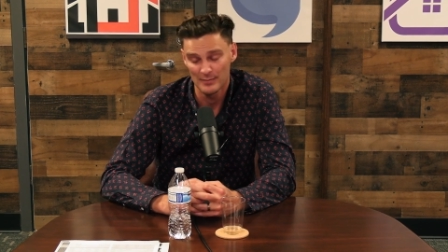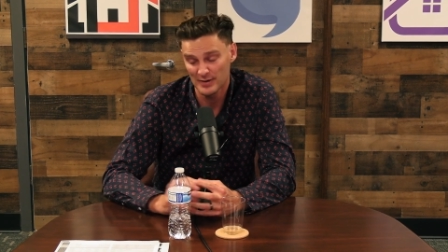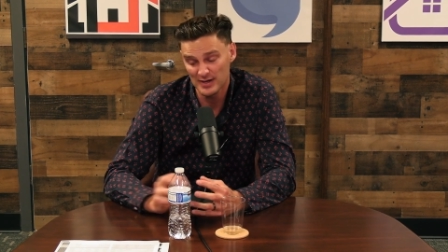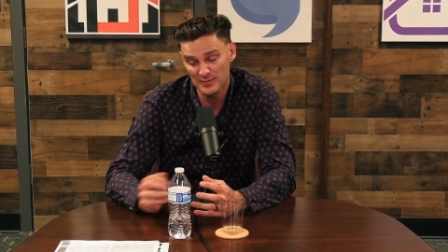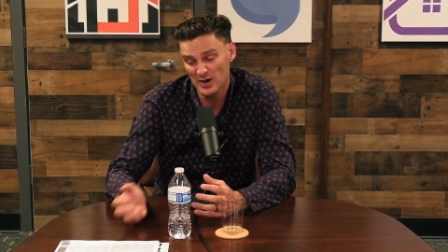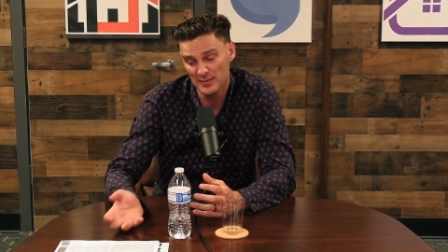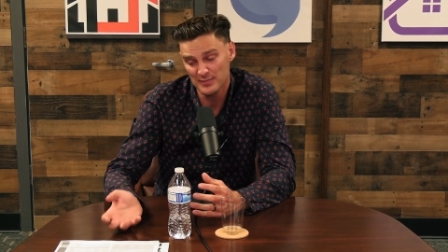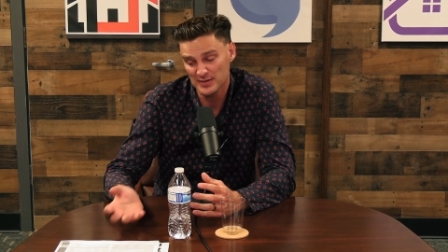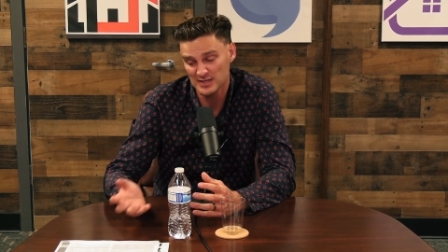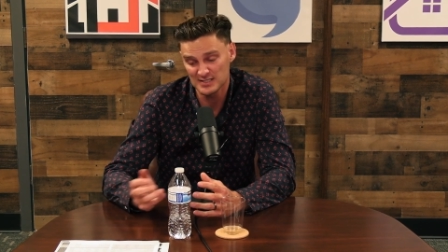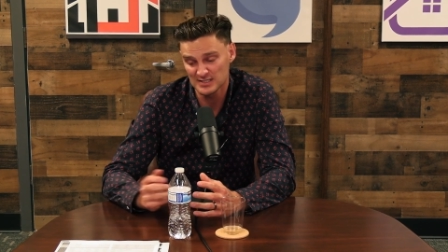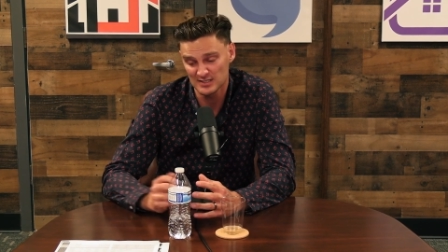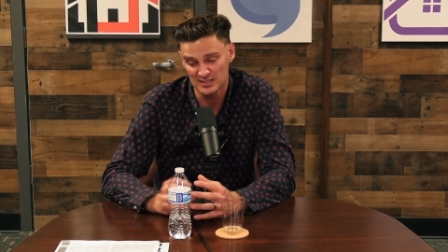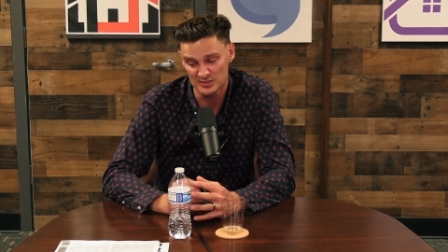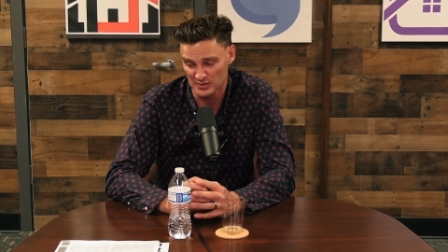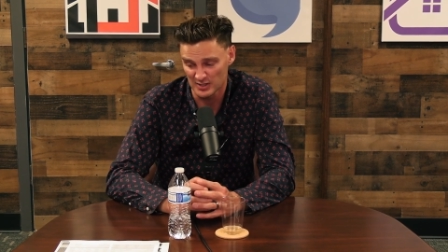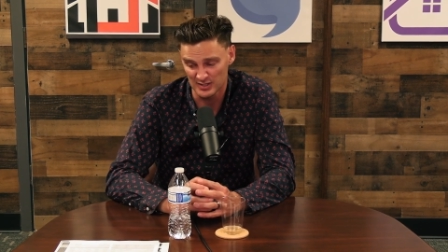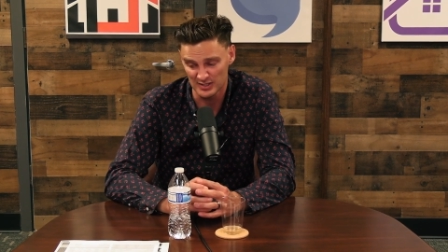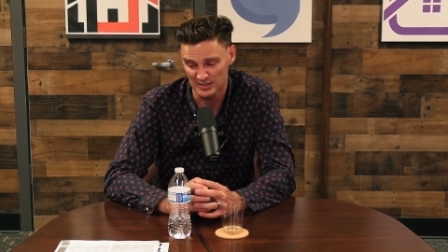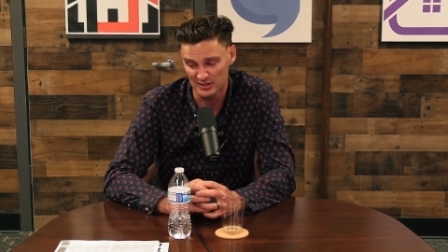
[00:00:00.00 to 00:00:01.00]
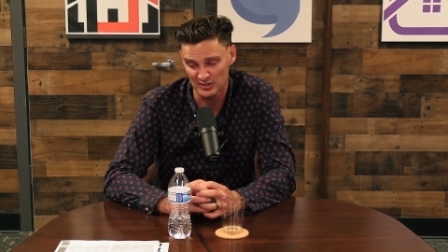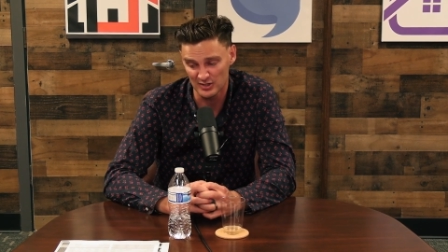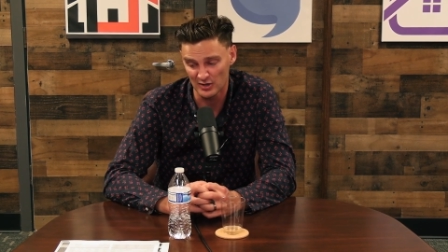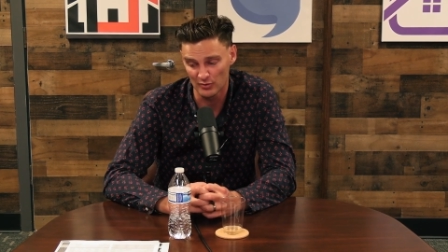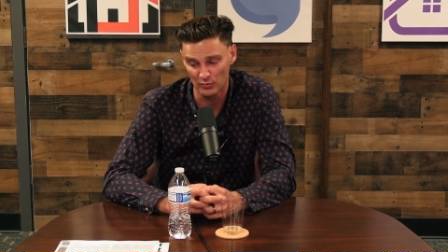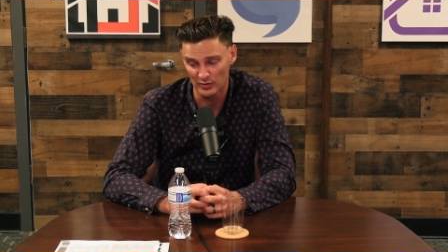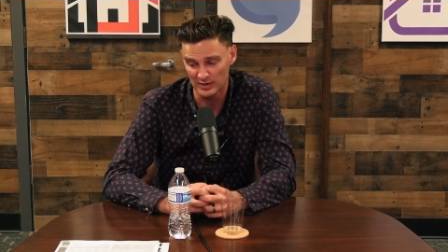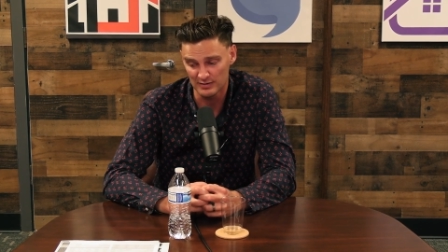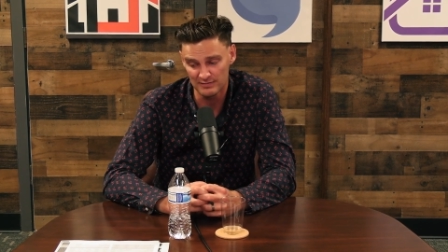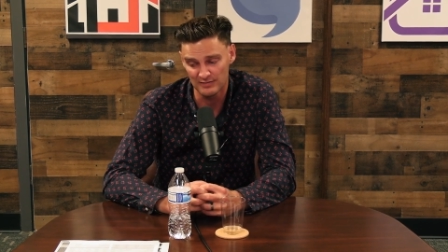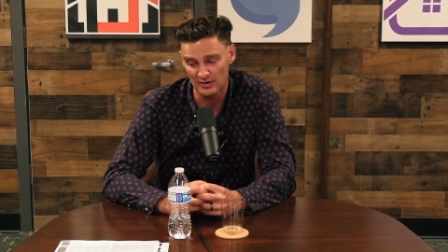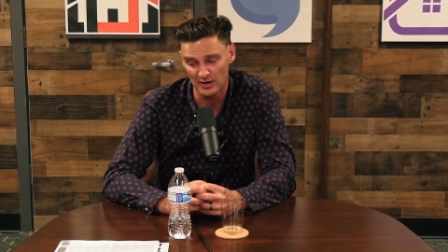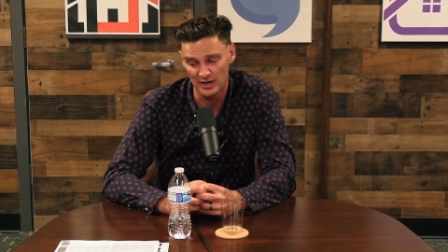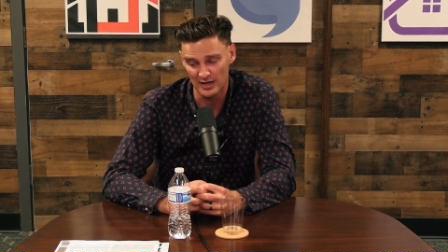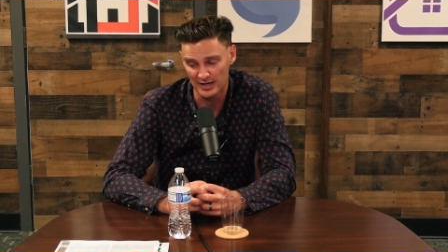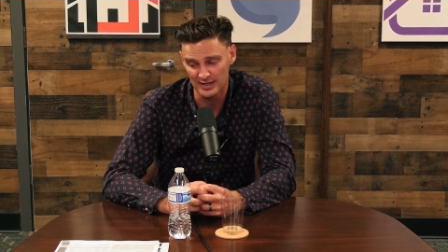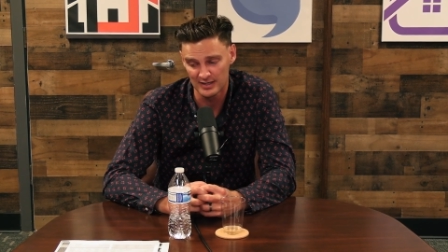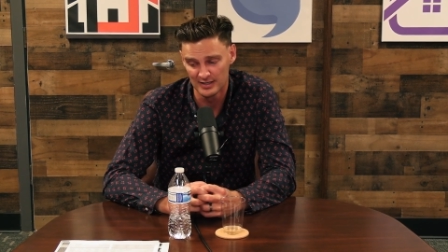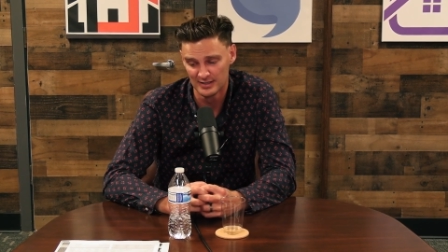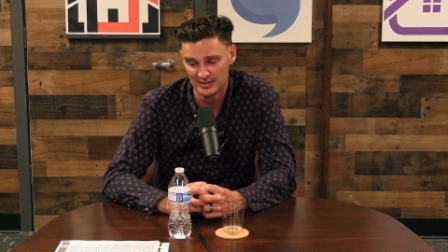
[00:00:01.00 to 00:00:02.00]
but it might be a deal as well that you go
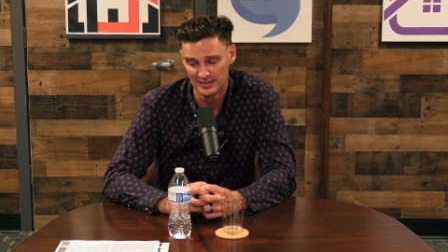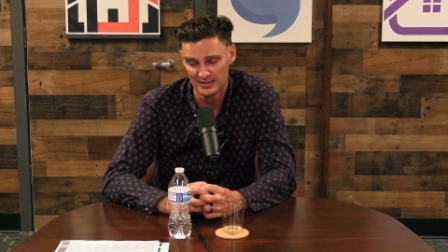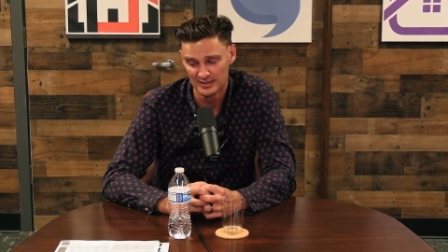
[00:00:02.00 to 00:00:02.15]
refi.